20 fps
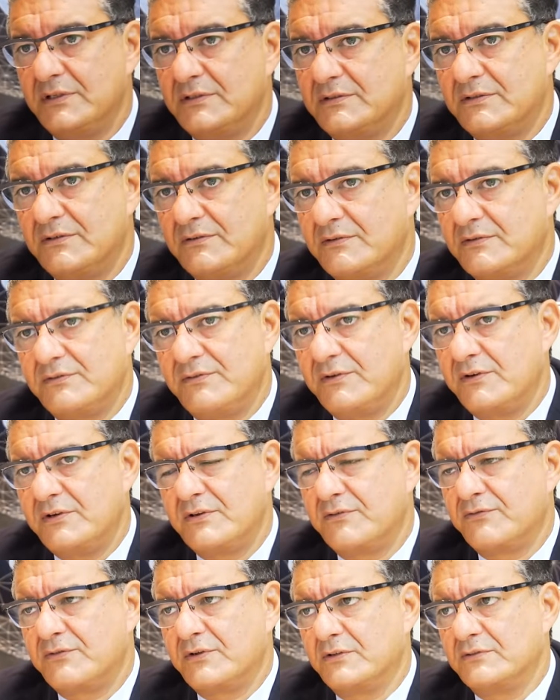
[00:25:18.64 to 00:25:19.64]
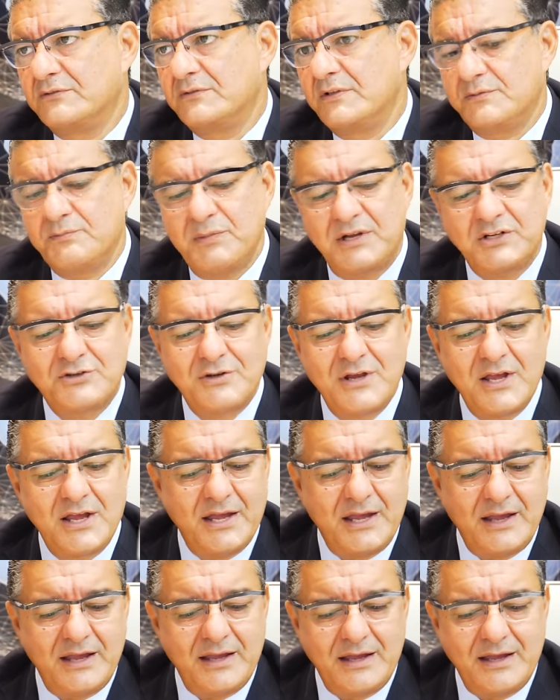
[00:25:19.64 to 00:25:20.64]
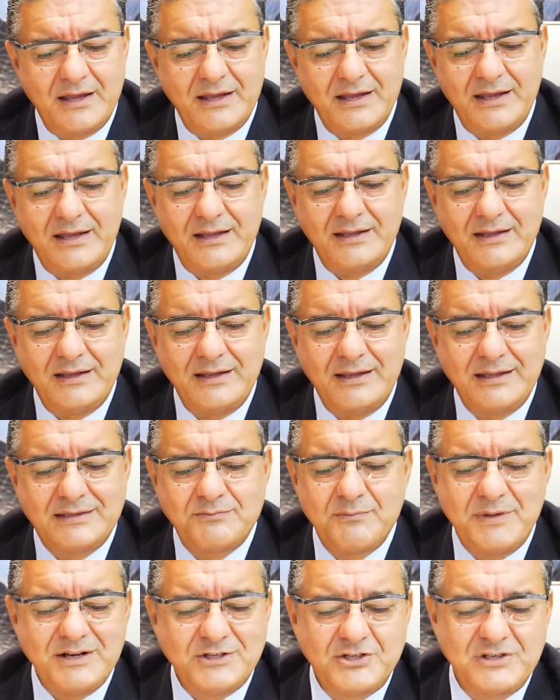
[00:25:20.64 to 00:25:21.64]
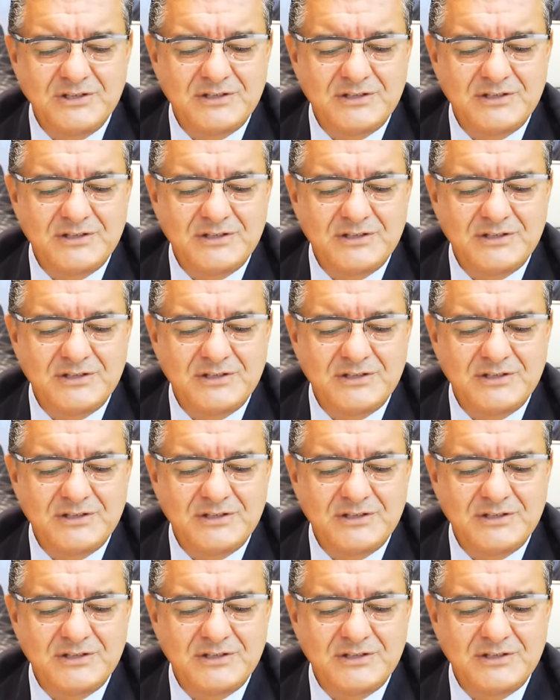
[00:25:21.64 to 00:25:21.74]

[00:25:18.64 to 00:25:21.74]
it's, it's very difficult. It's much, in microns, isn't it? It's, much